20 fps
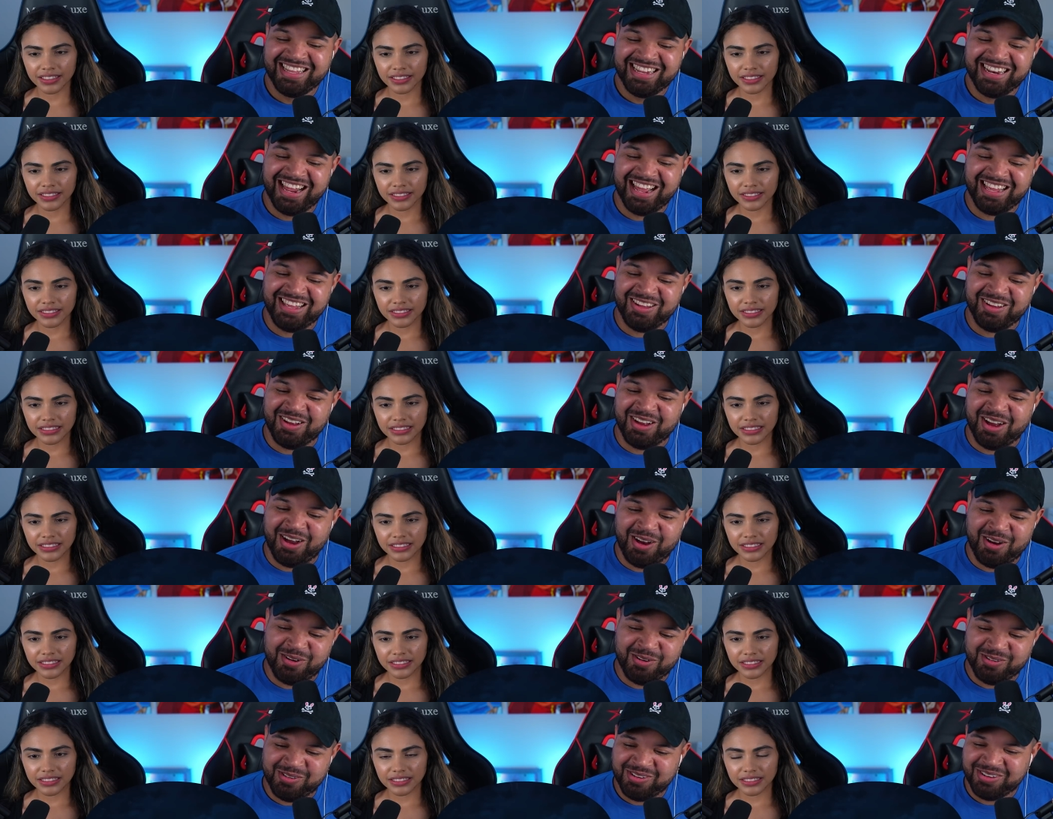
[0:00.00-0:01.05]
Speaker 1: There you
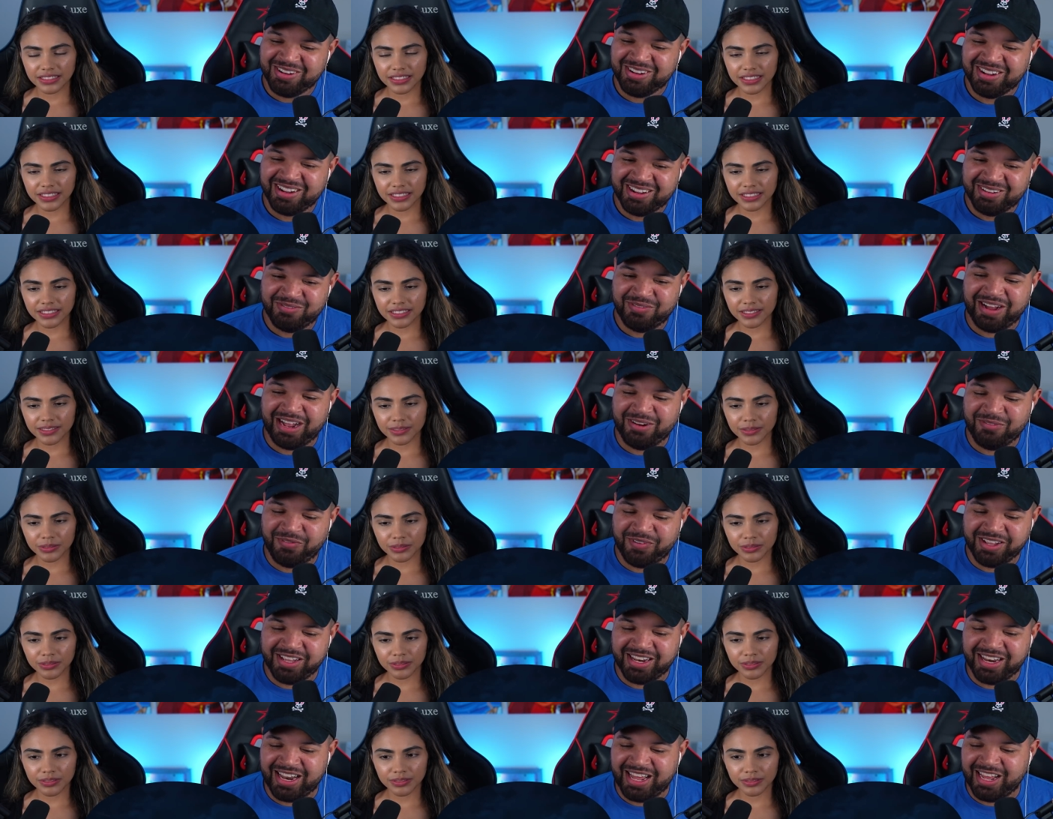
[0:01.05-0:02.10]
go. Oh. Fight for
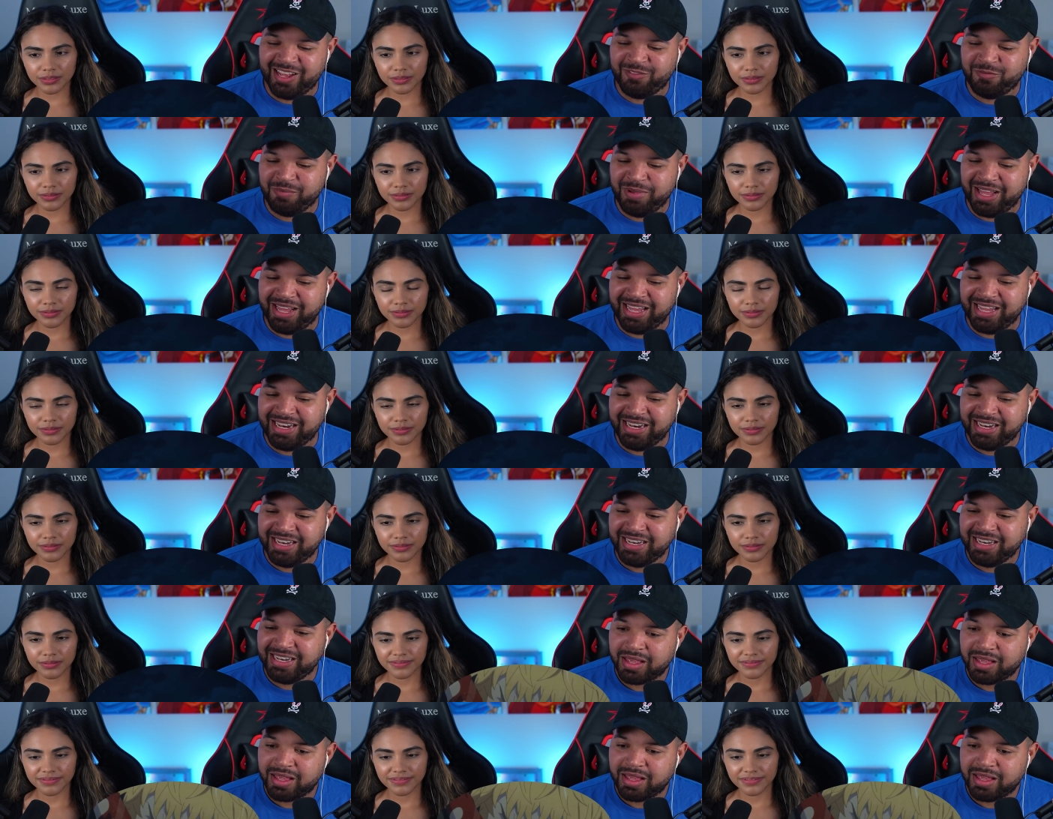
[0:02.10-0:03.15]
oh. your life, man.
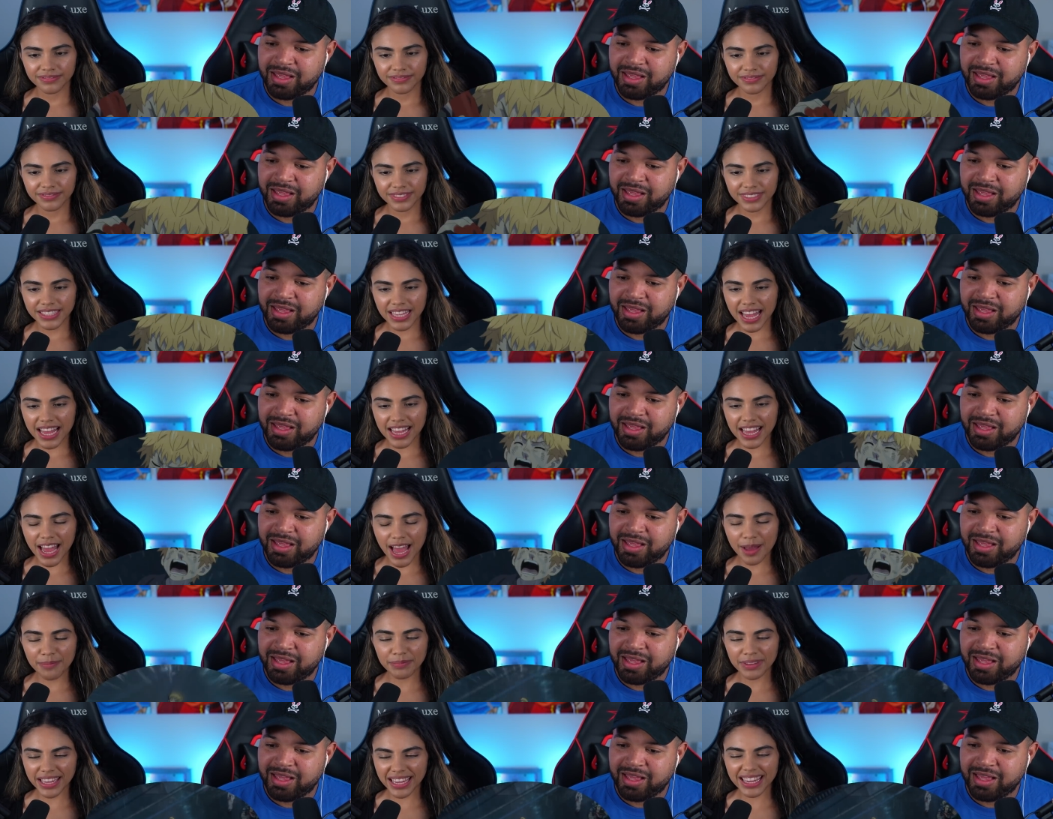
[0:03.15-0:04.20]

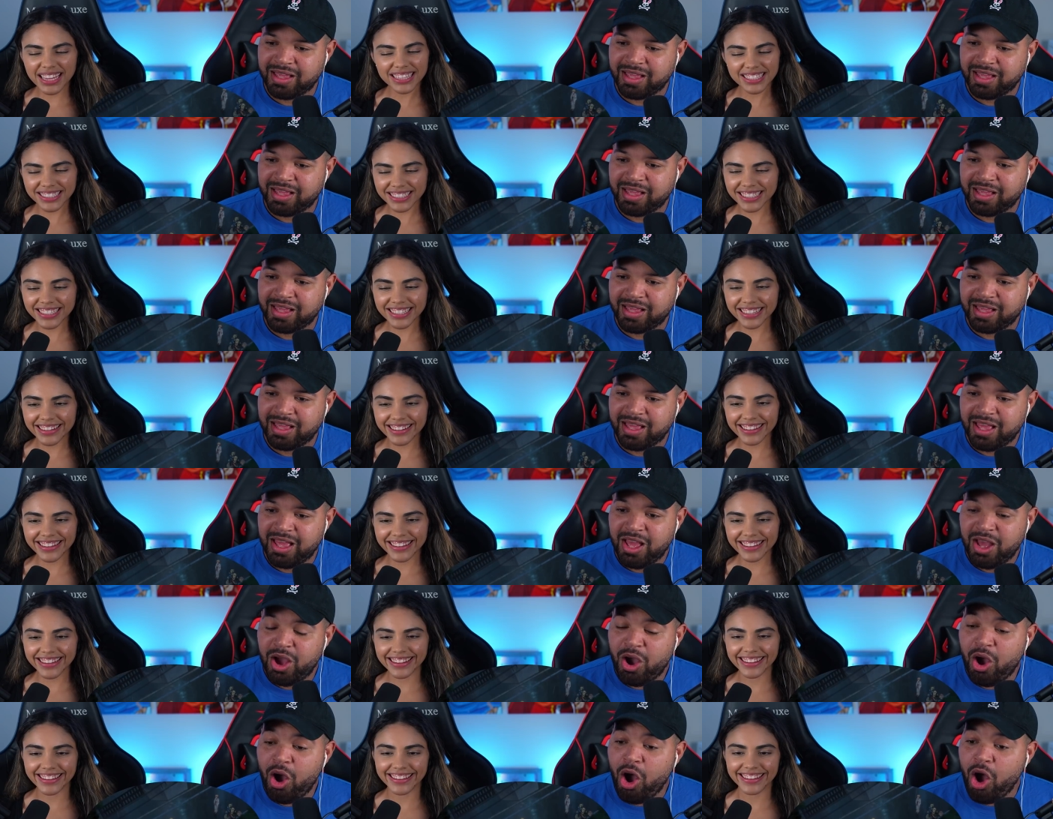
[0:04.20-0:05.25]

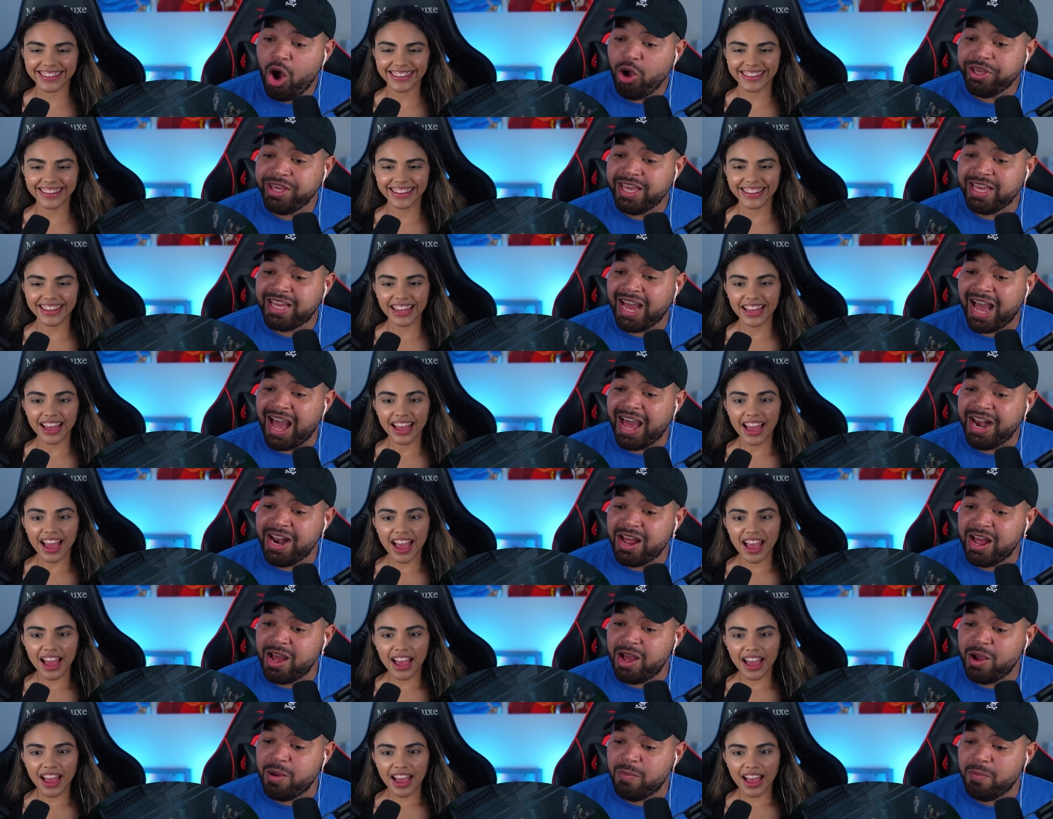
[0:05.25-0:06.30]
Speaker 2: Takamichi.
Speaker 1: Oh, he got
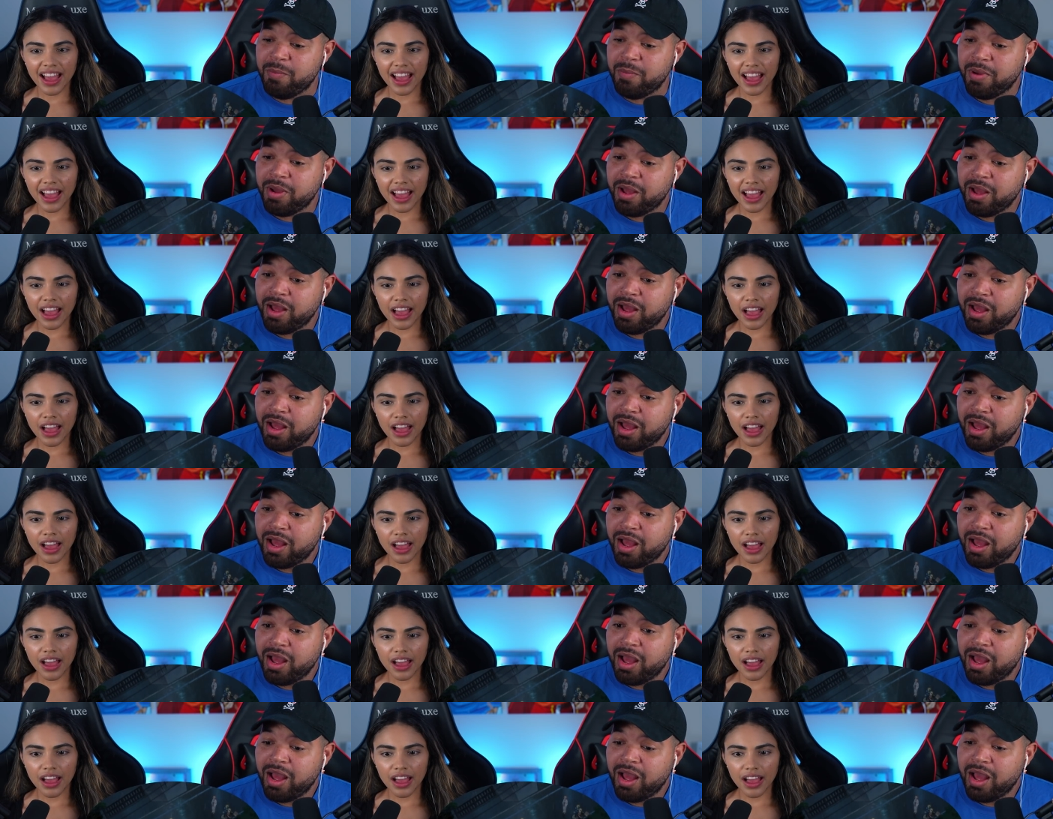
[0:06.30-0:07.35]
him.
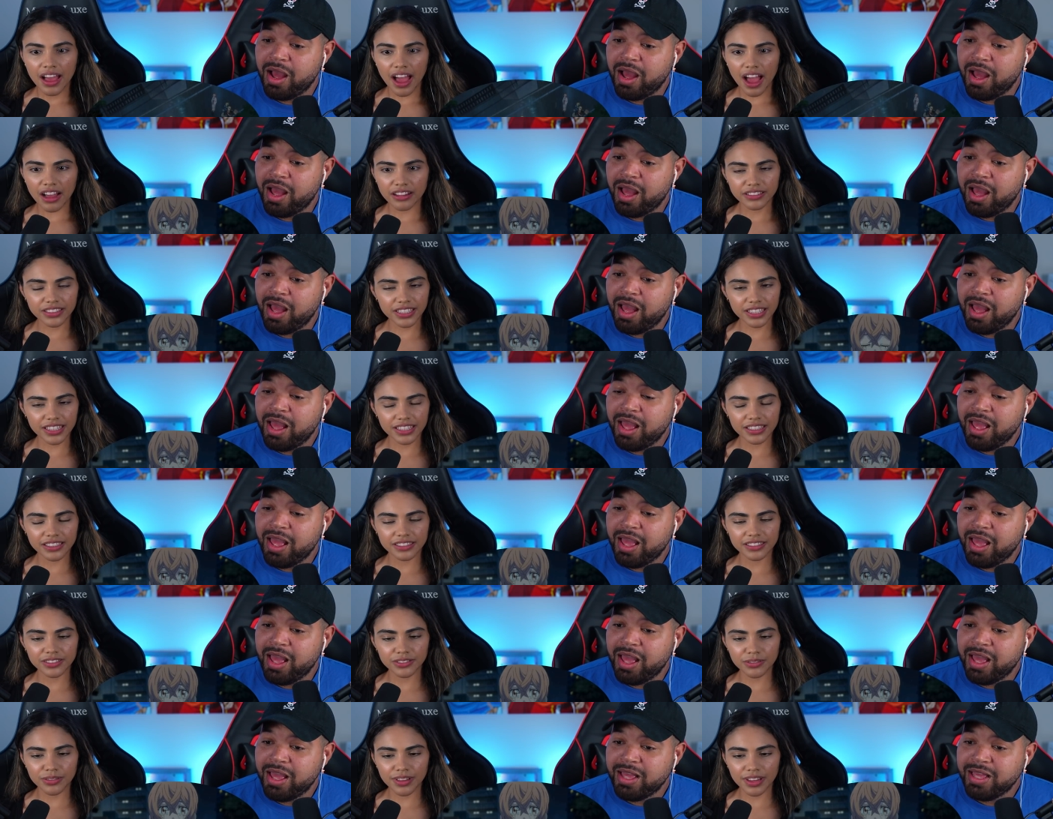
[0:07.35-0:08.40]
Speaker 2: How did he
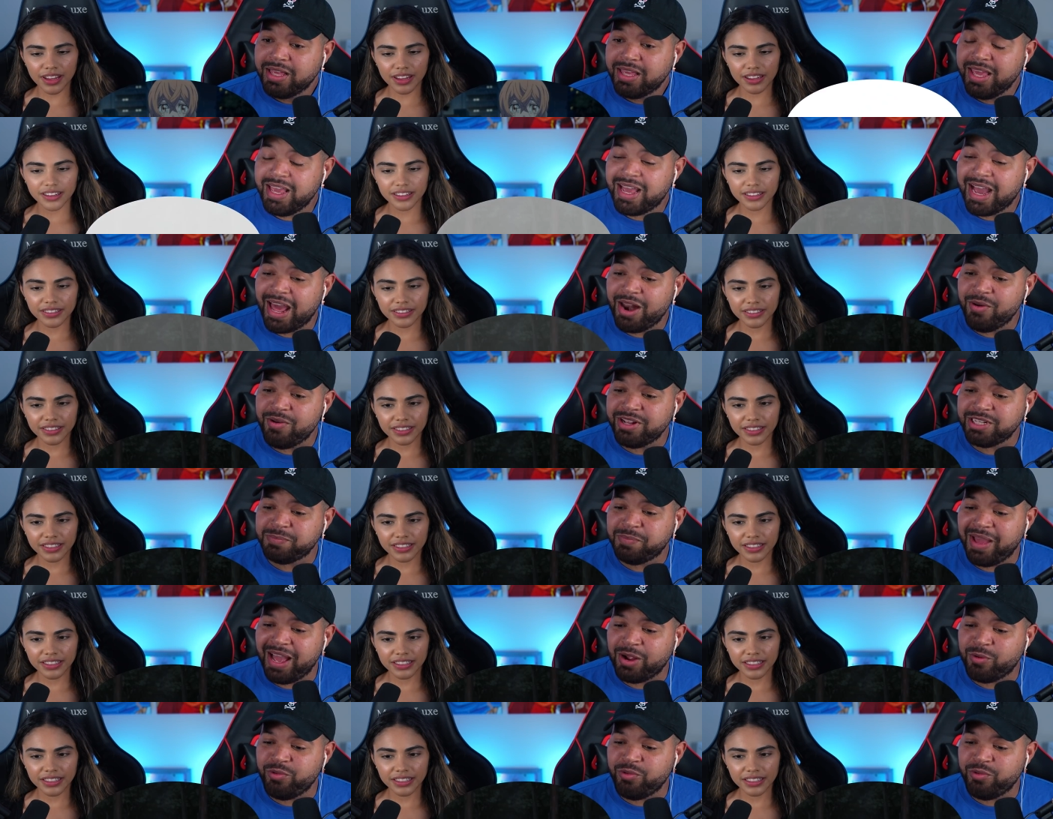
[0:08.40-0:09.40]
do that? He
Speaker 1: got on his back,